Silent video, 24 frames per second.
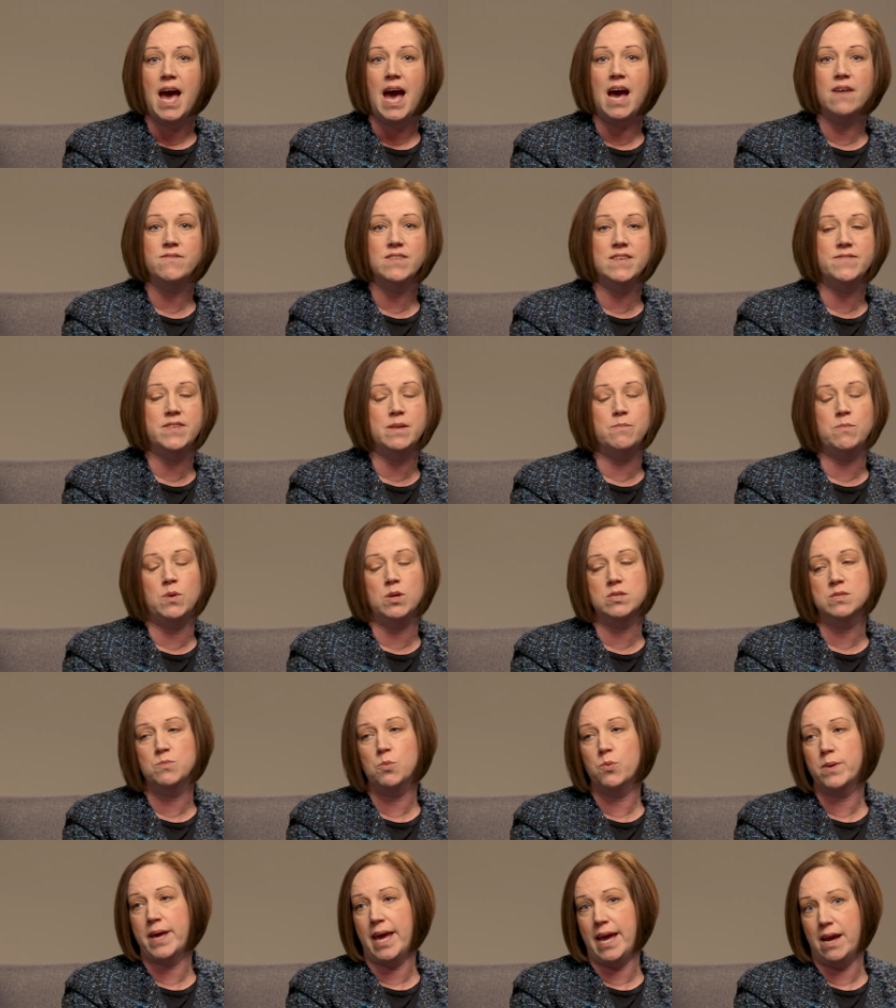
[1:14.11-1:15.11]
I've lived in
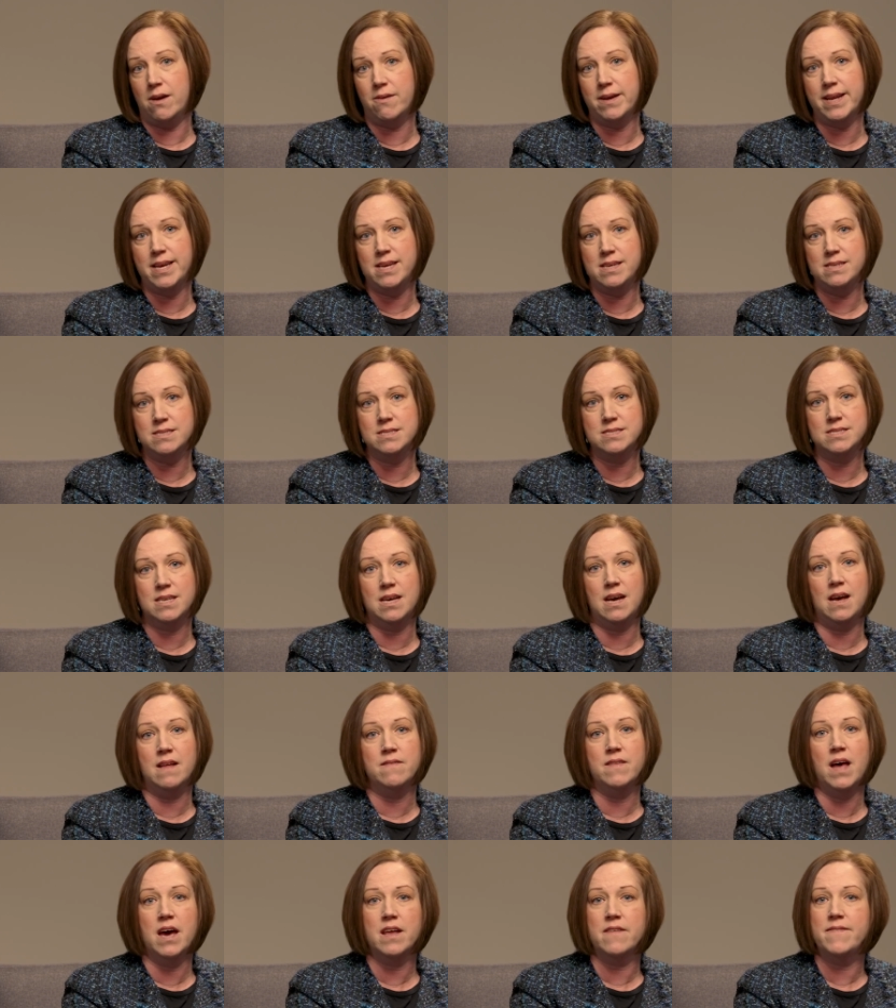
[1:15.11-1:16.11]
multiple counties.
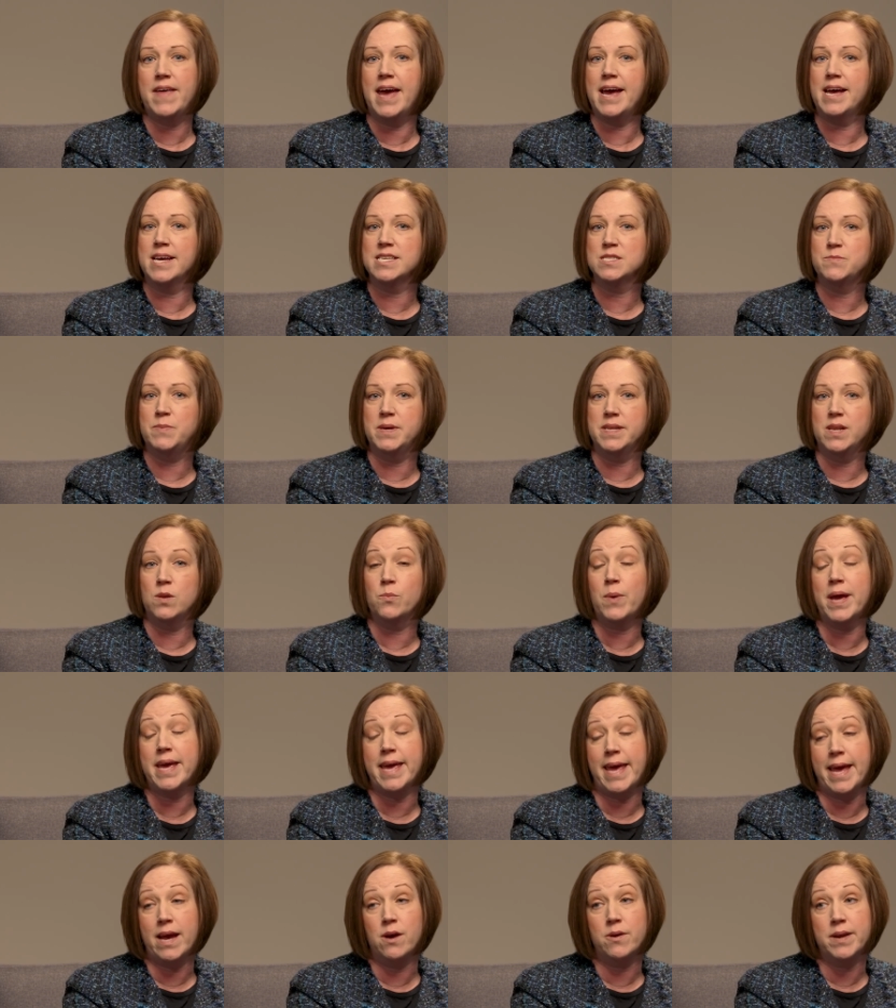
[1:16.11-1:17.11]
A lot of that has been in
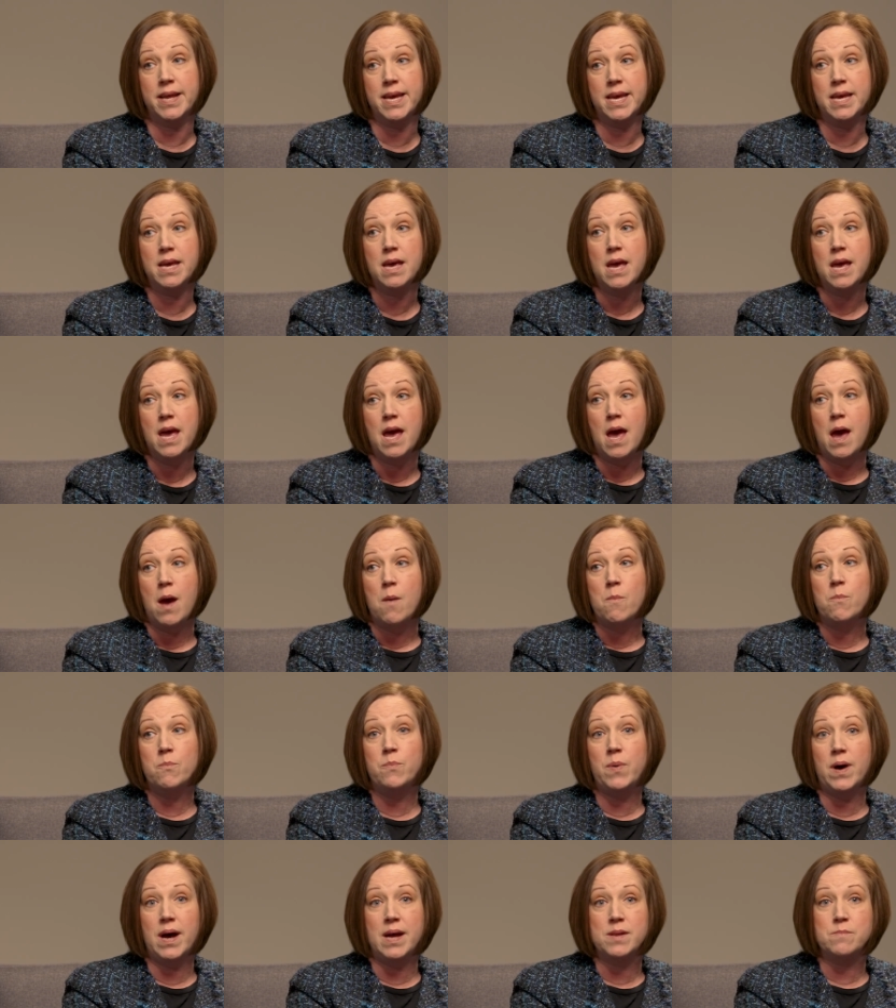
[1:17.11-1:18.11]
Wake County,
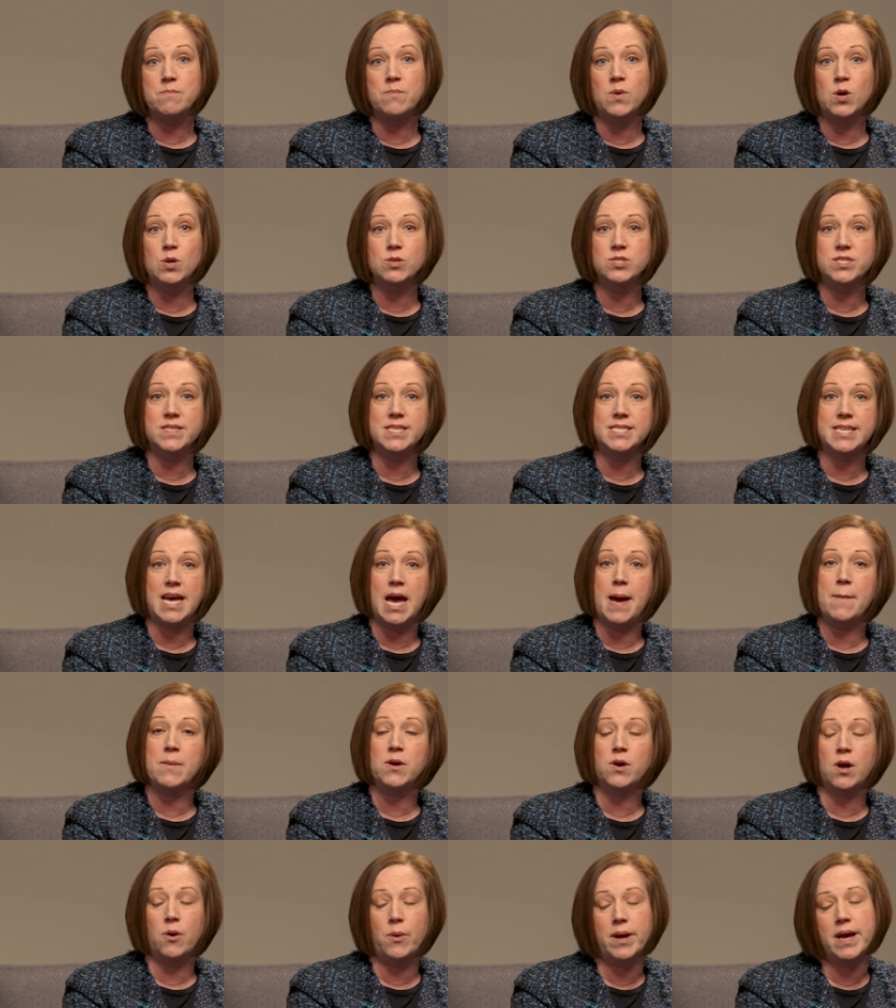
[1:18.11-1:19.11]
but most of the
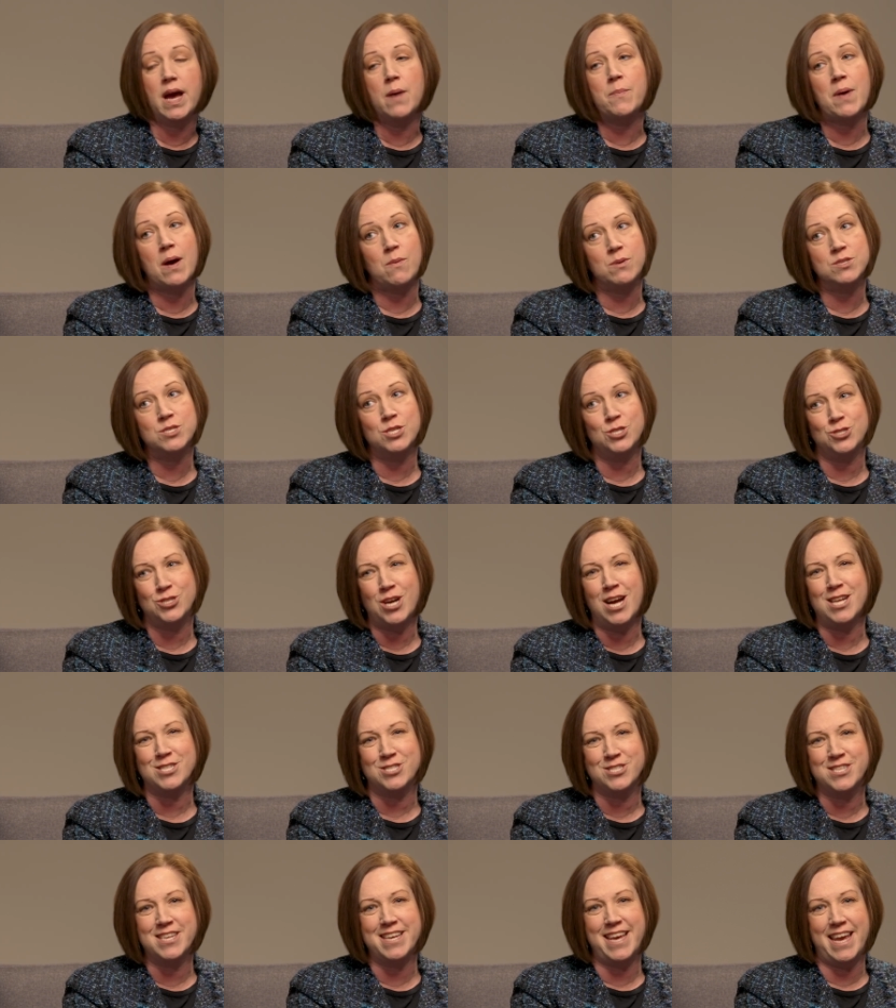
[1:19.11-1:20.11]
time growing up I was in
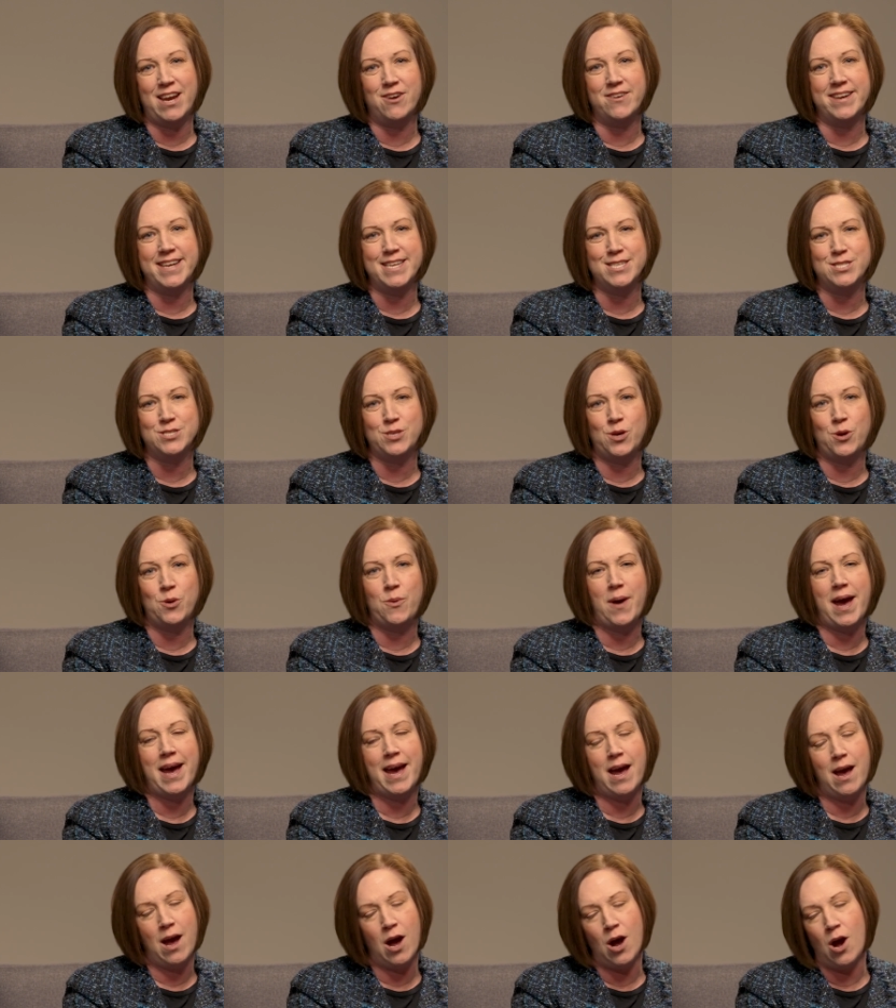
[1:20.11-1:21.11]
Johnston County, so
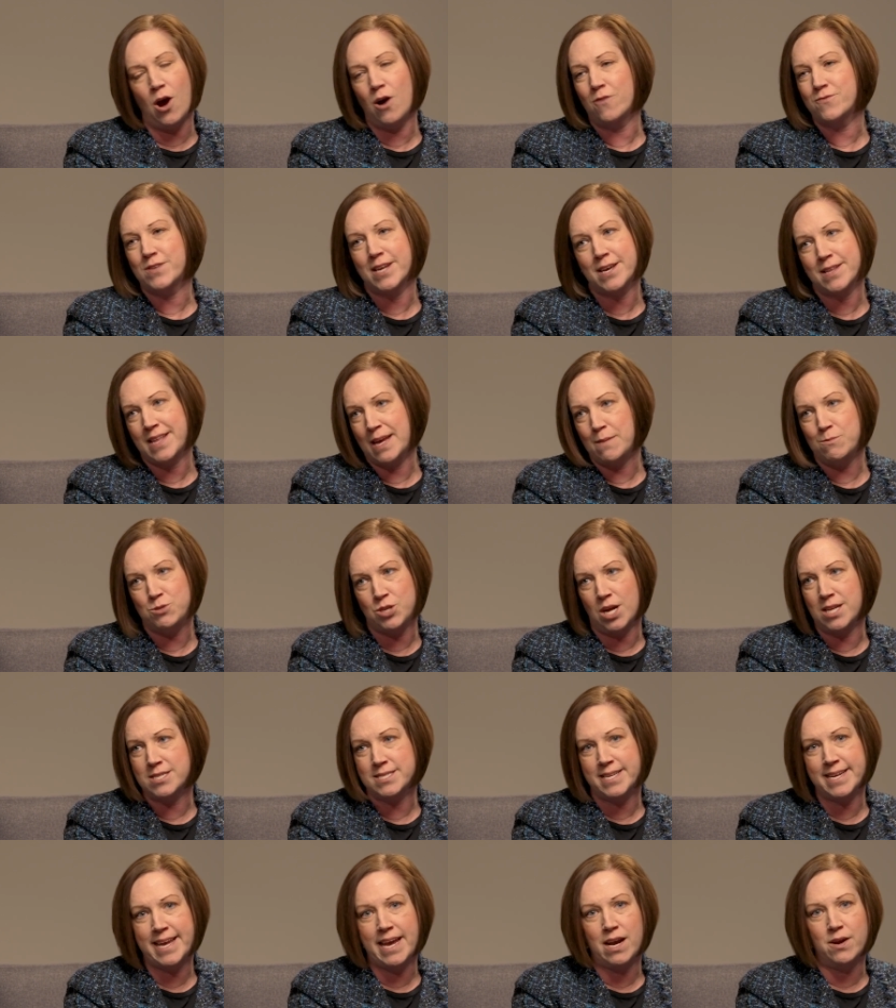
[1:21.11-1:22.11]
I often claim
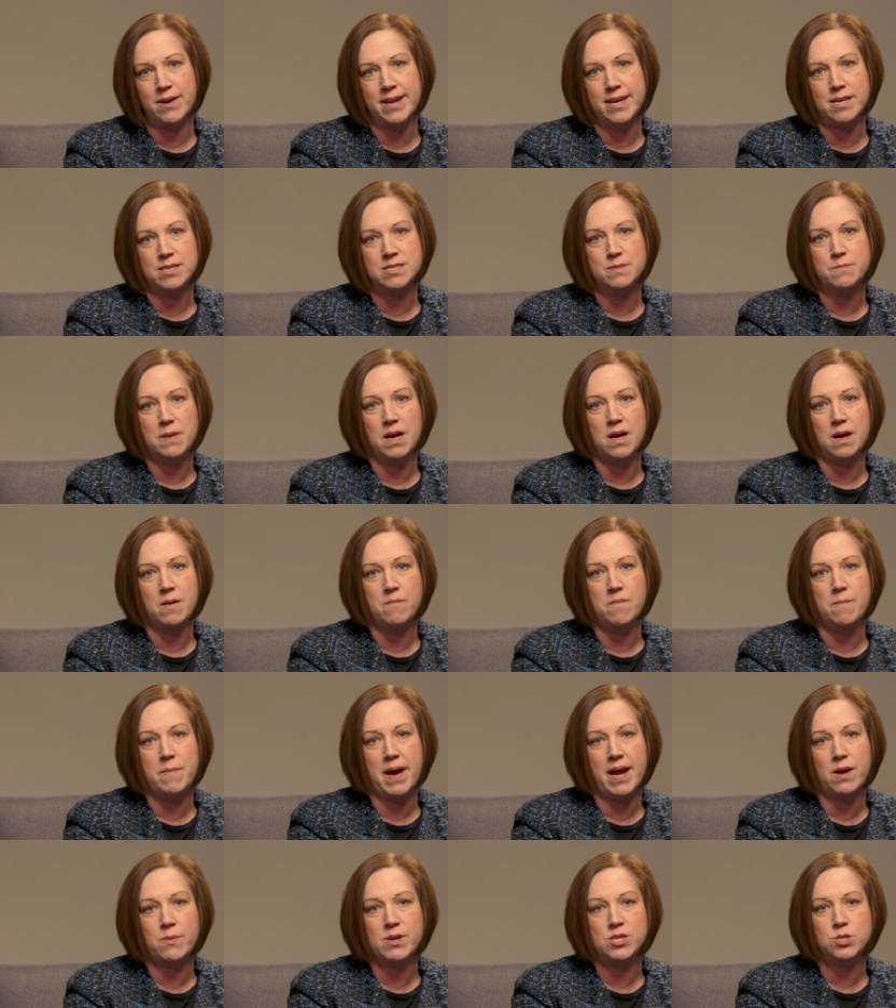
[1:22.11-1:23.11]
Johnston County as
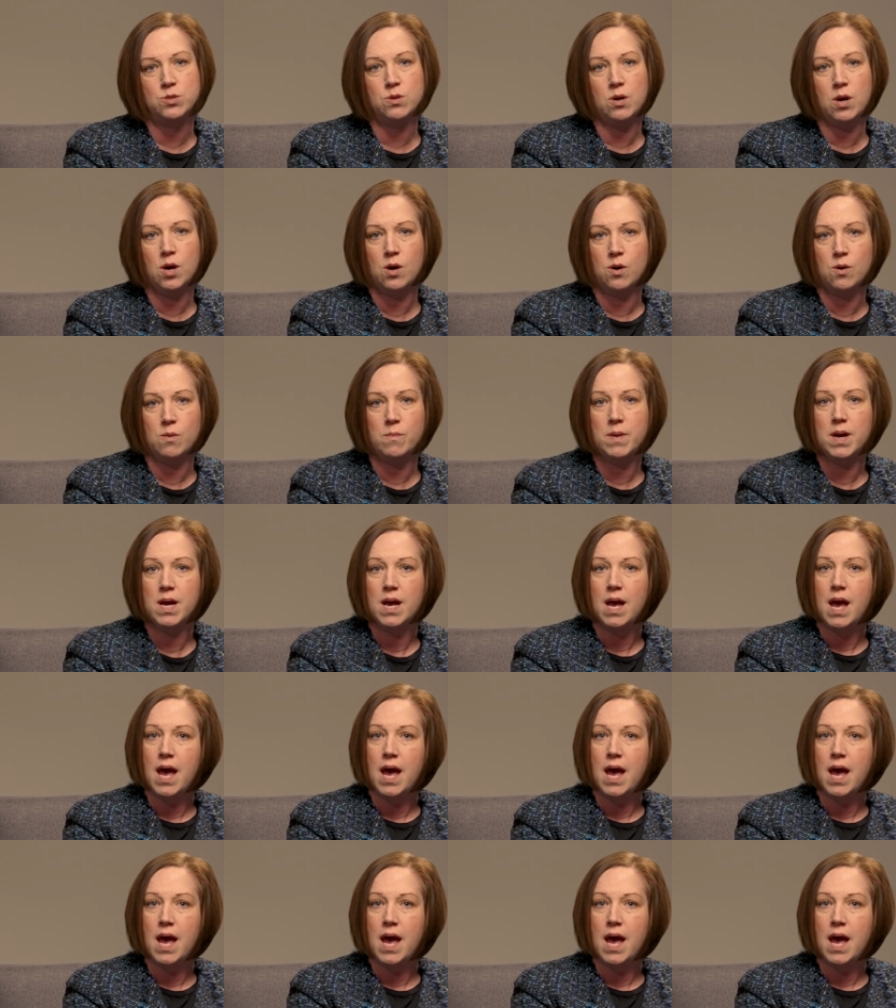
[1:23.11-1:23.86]
my original home.